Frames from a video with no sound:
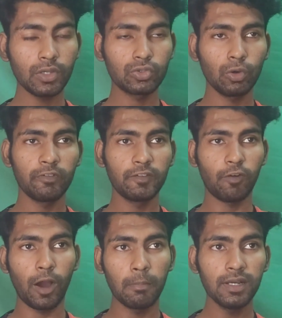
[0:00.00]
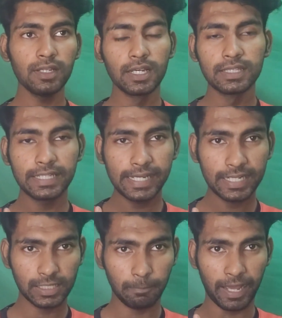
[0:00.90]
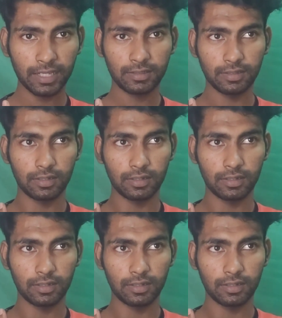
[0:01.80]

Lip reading: So we form a three at the back